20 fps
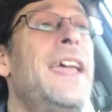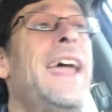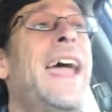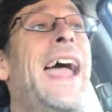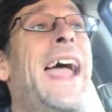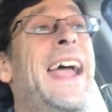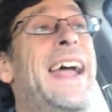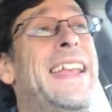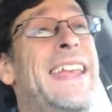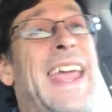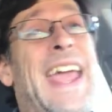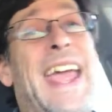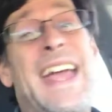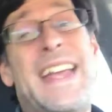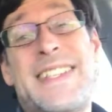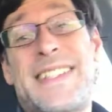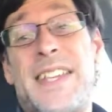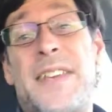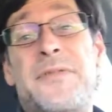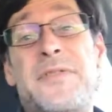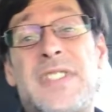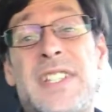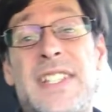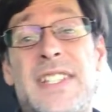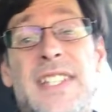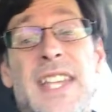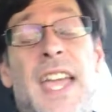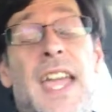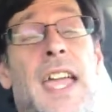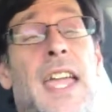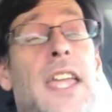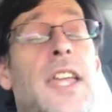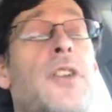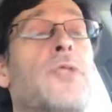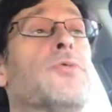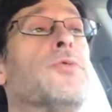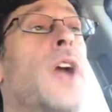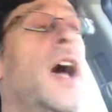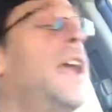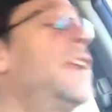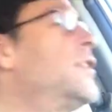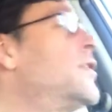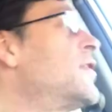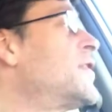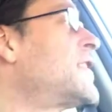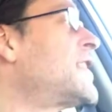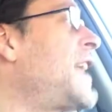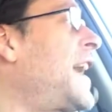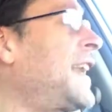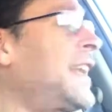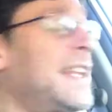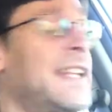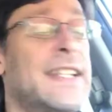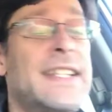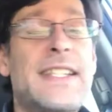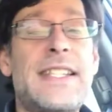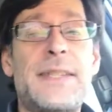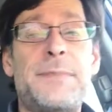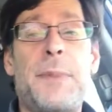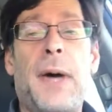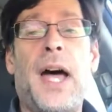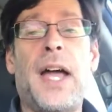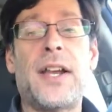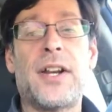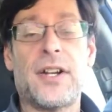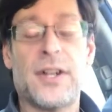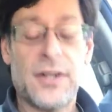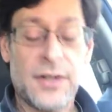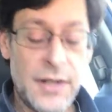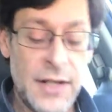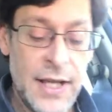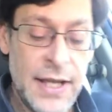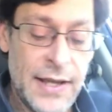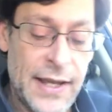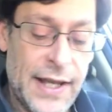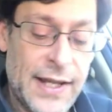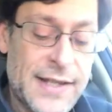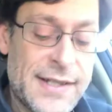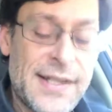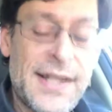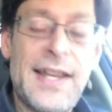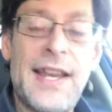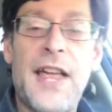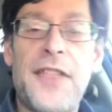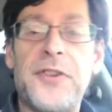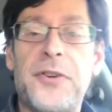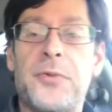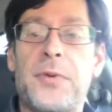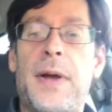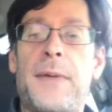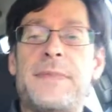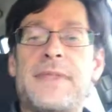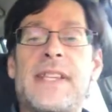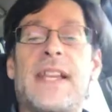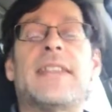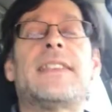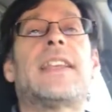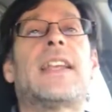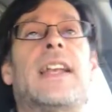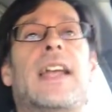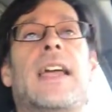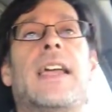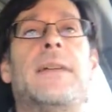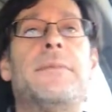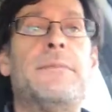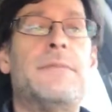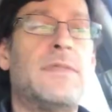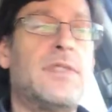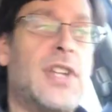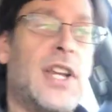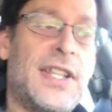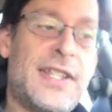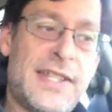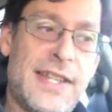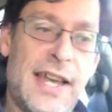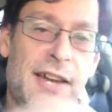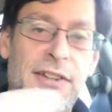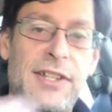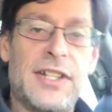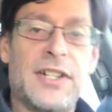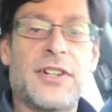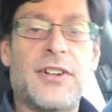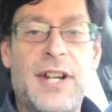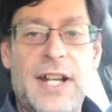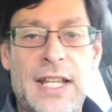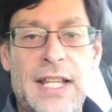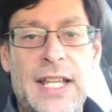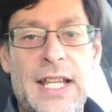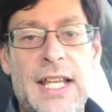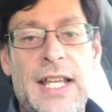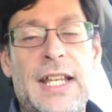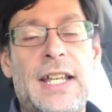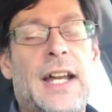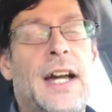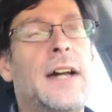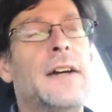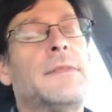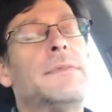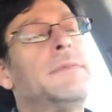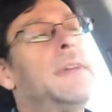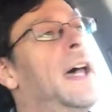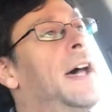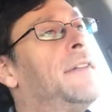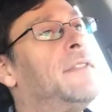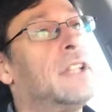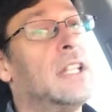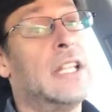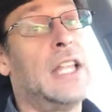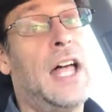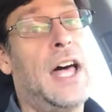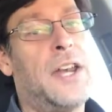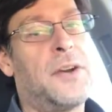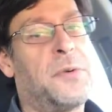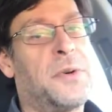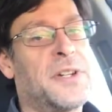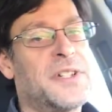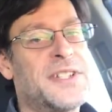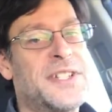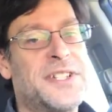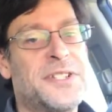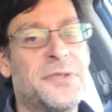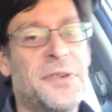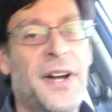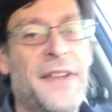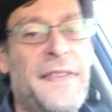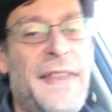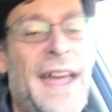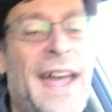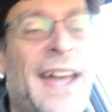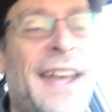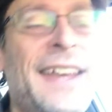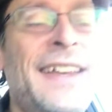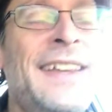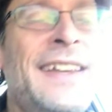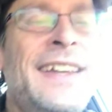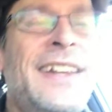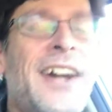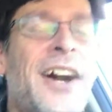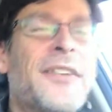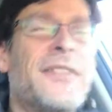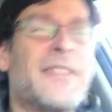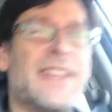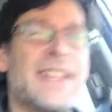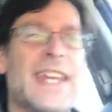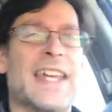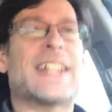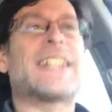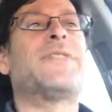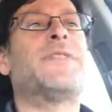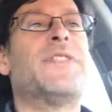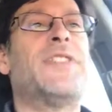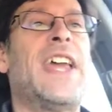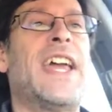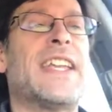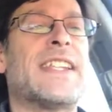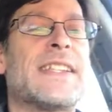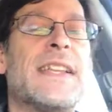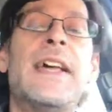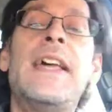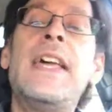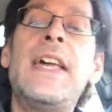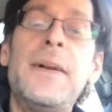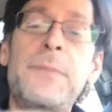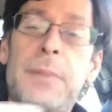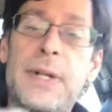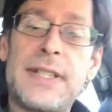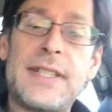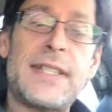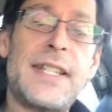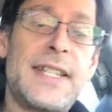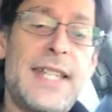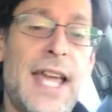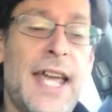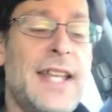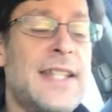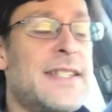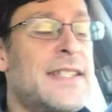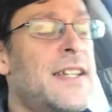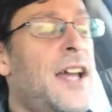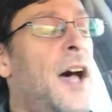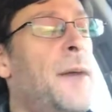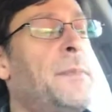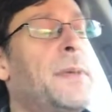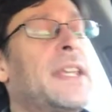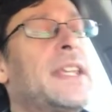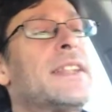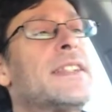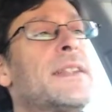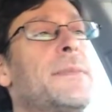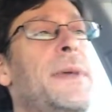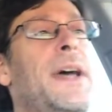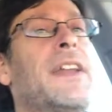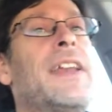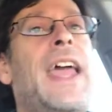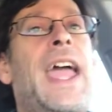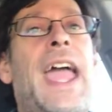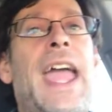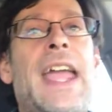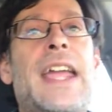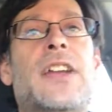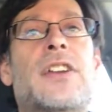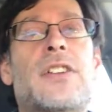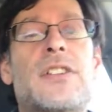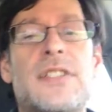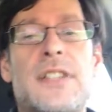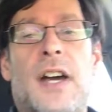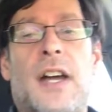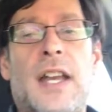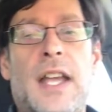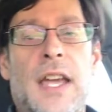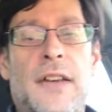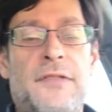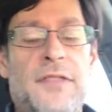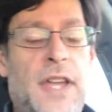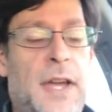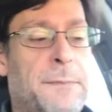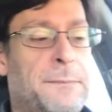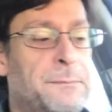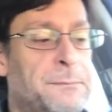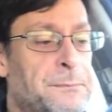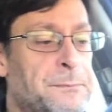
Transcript: And as of today, Writers That Inspire. That is another website that I am just now integrating in. I'll have a lot of work to do on that over the next few days. But today's topic is about Anchor.fm.